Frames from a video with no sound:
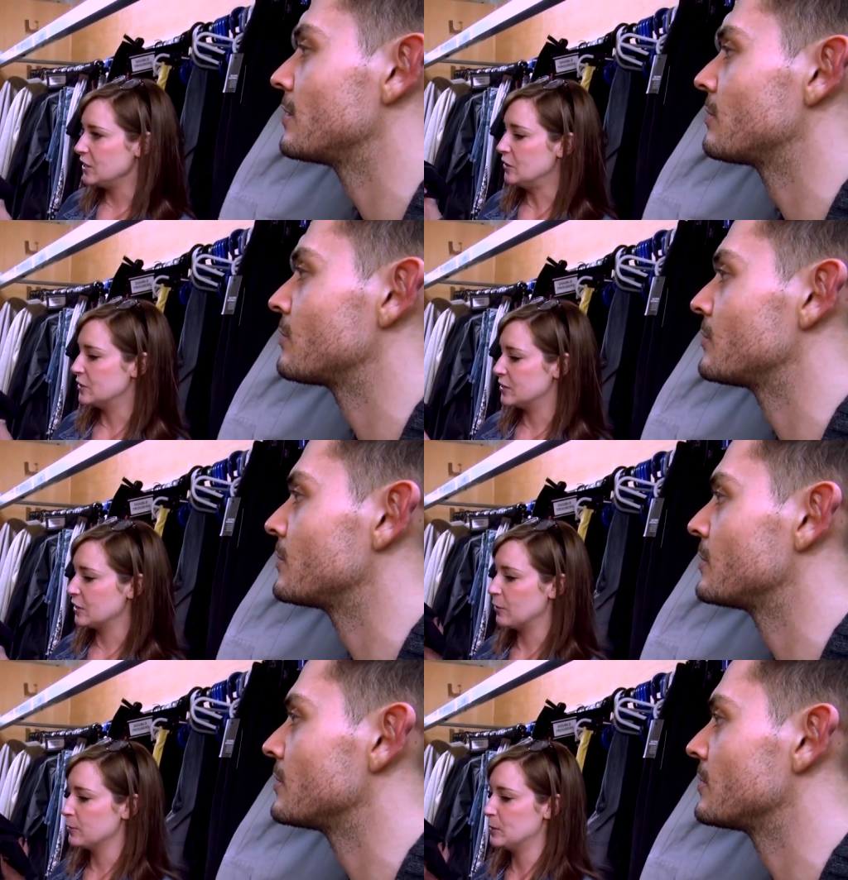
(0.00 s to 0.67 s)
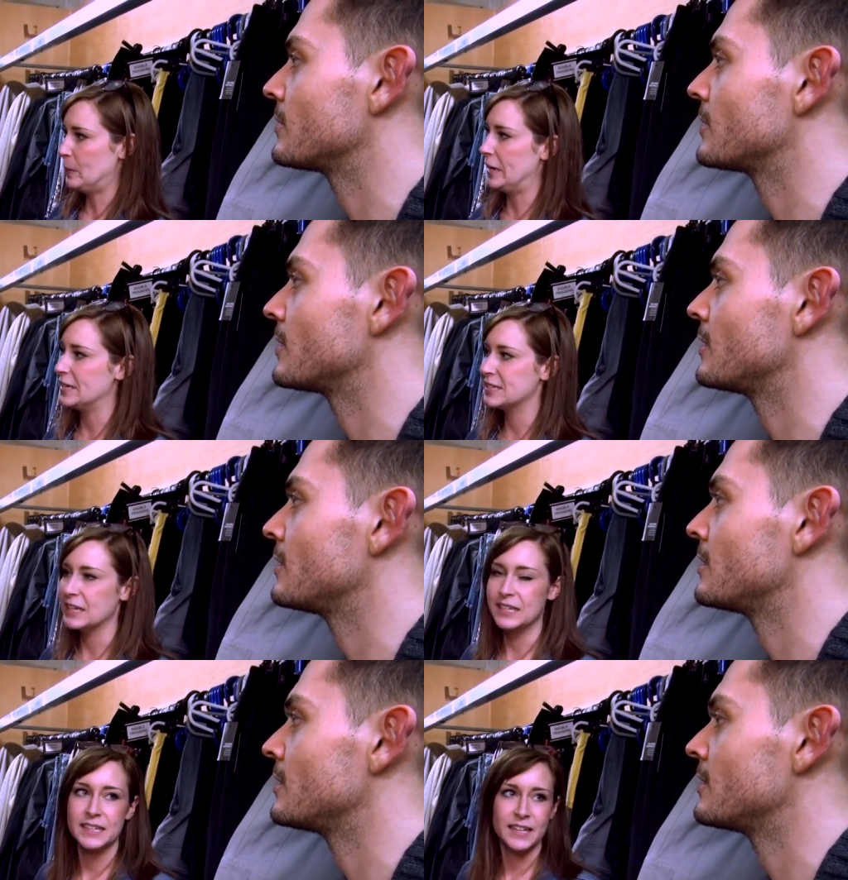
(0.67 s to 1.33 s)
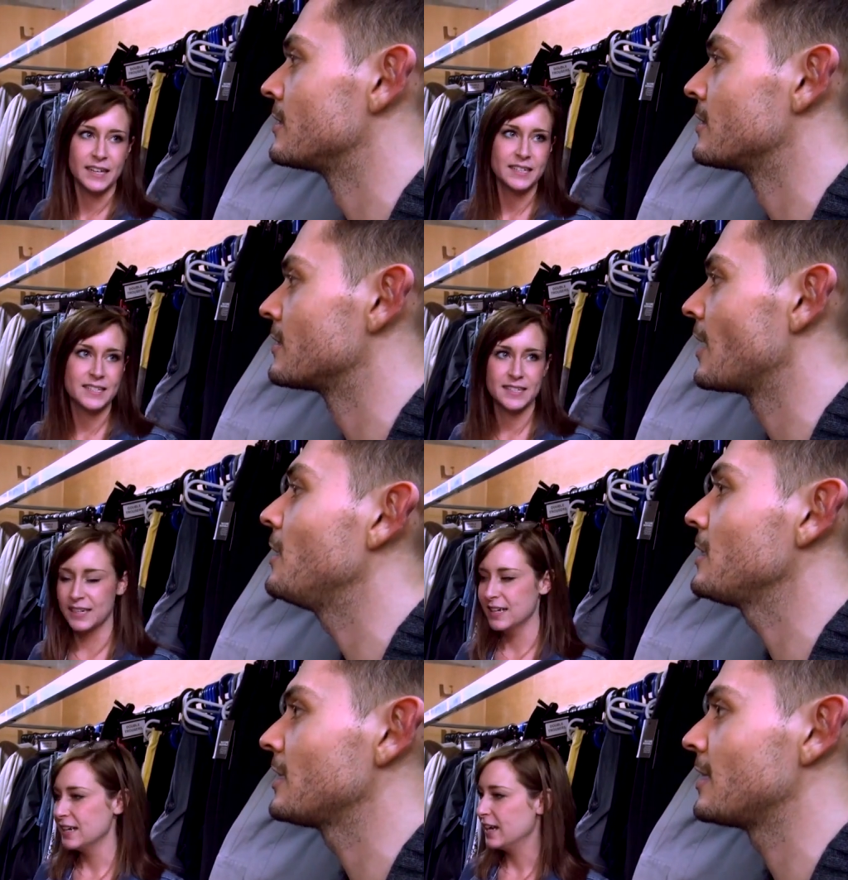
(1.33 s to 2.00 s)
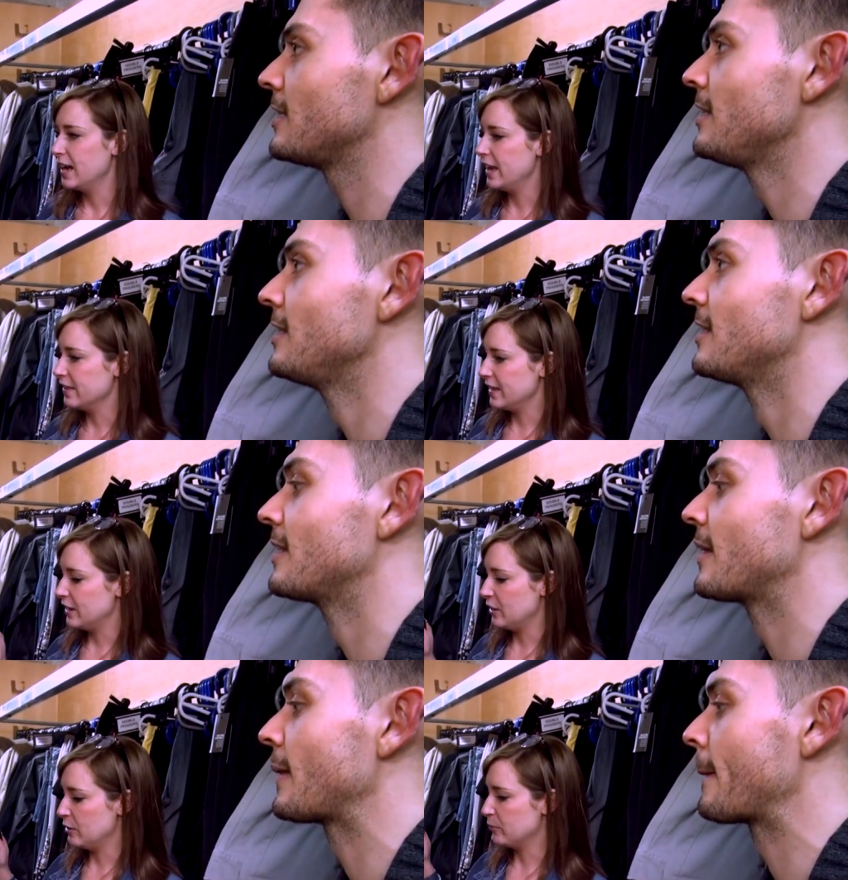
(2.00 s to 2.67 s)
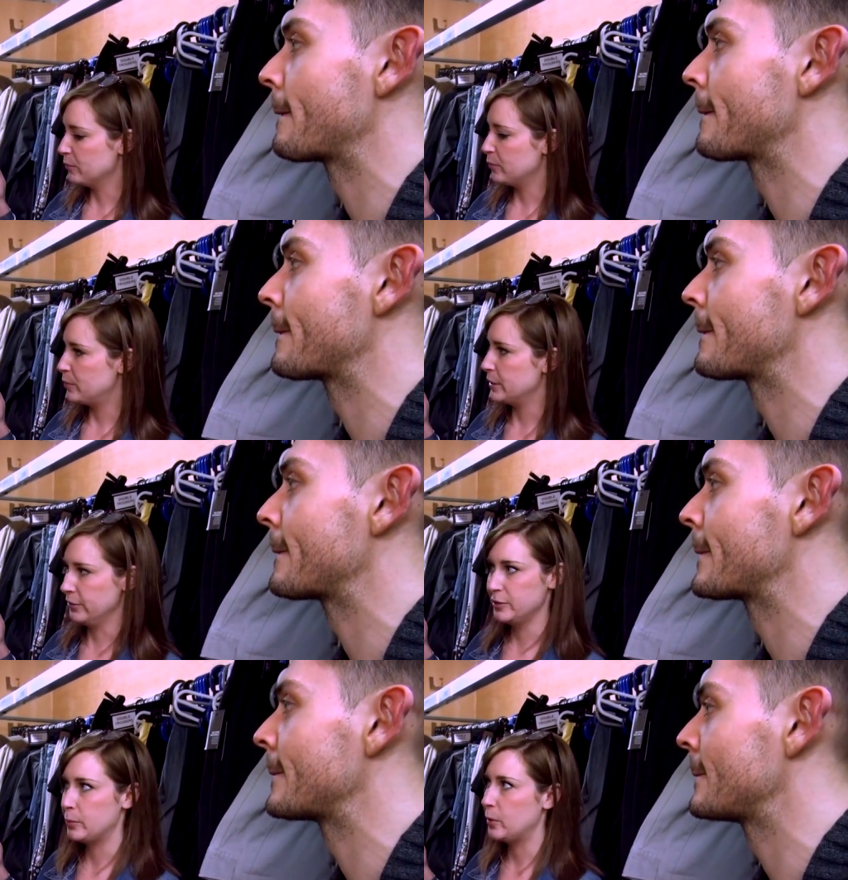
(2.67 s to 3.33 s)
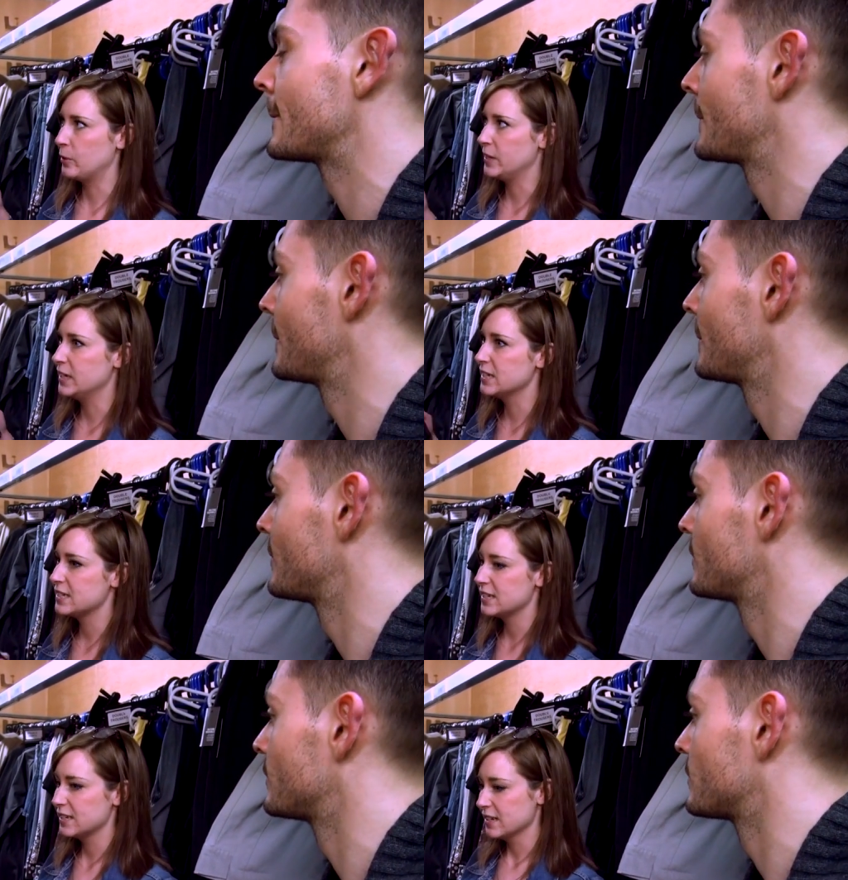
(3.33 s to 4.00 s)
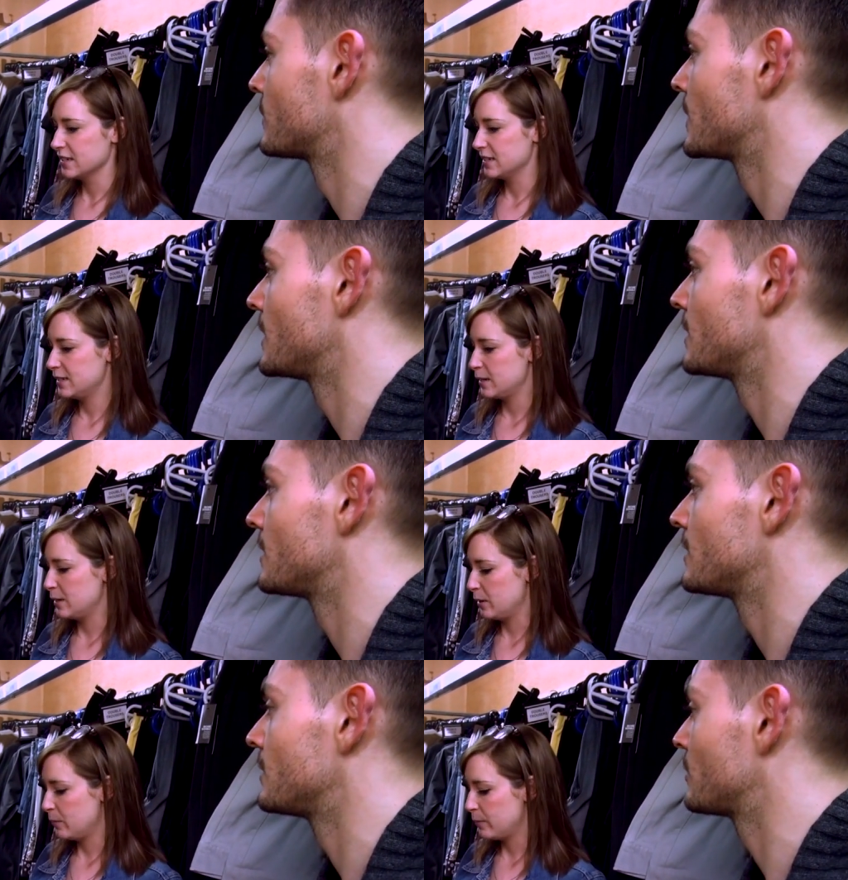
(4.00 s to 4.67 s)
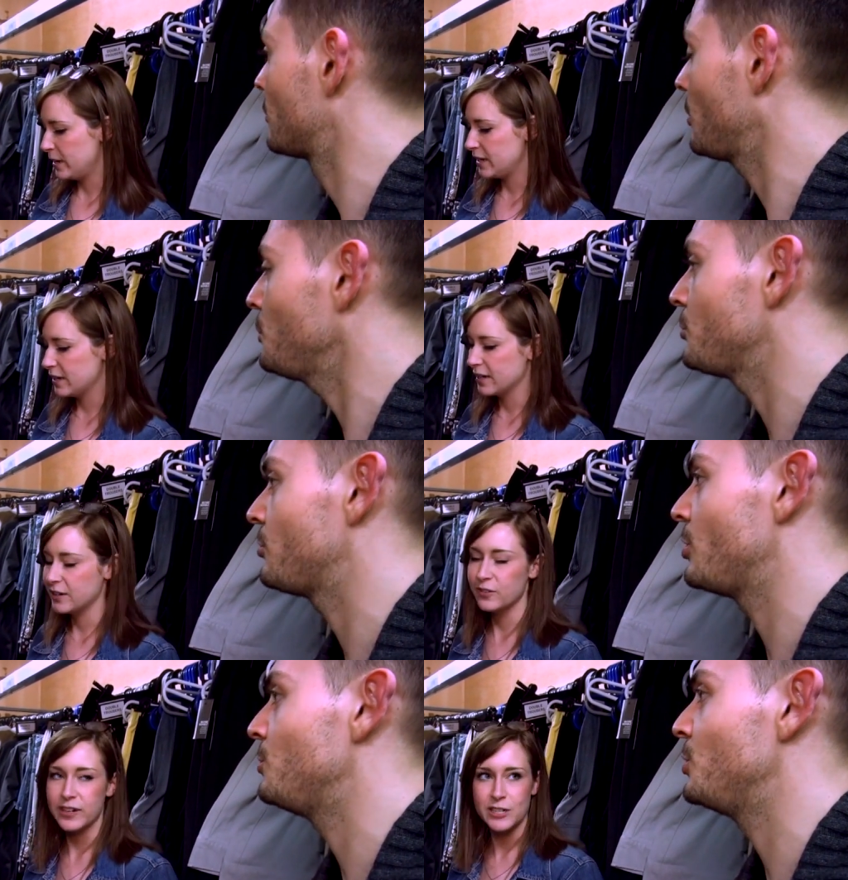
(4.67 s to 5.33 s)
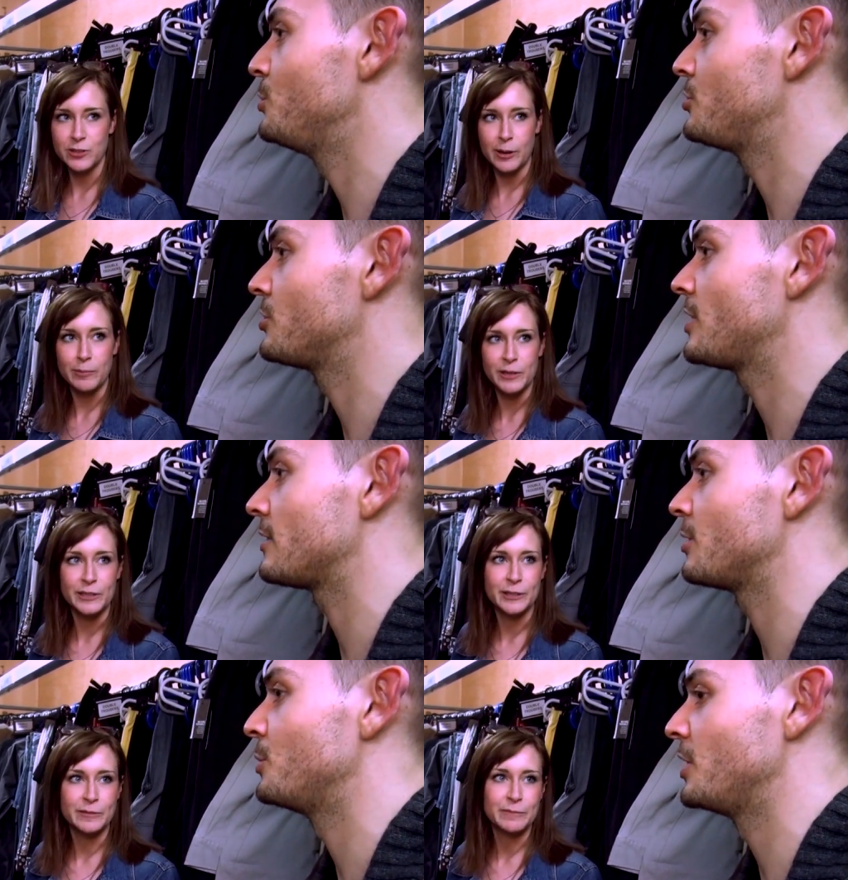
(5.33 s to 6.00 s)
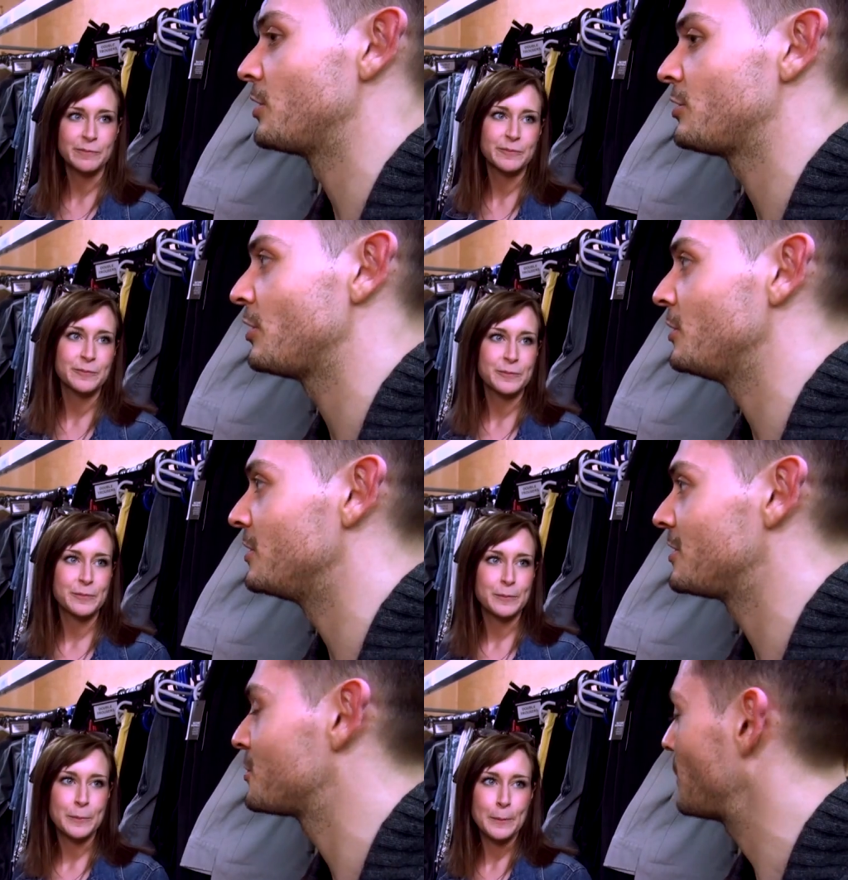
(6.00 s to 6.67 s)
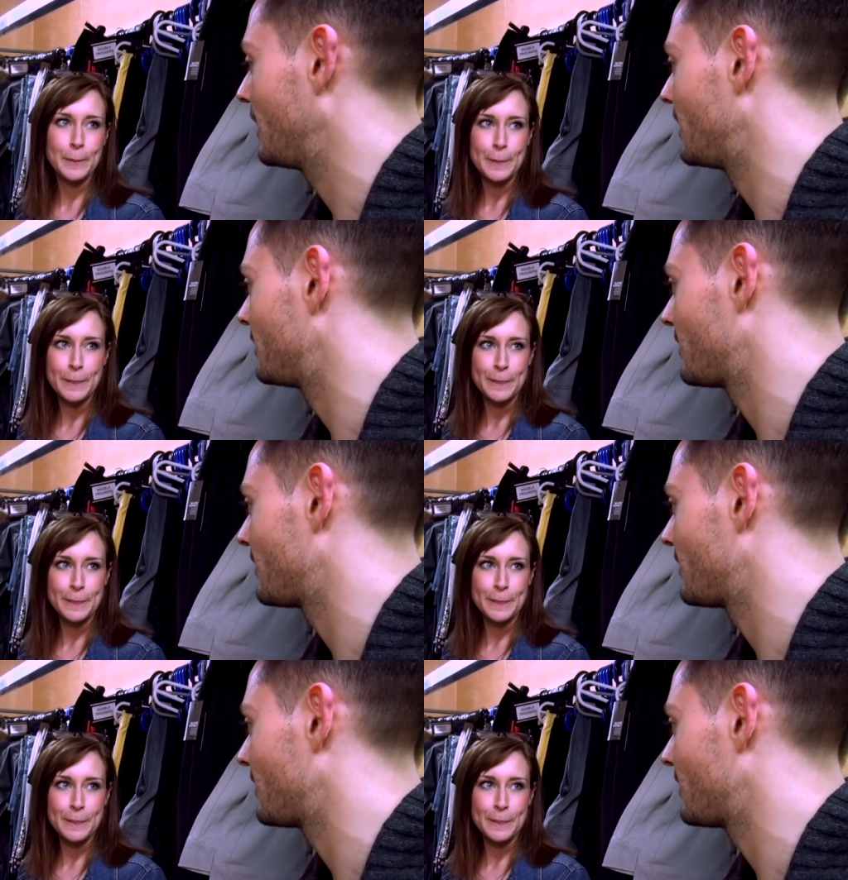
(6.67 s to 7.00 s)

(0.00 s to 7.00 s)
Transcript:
Speaker 1: use, start with a base like this, okay. and then um, build upon it better. Because I
Speaker 2: always assumed you would just get someone in a suit and just make it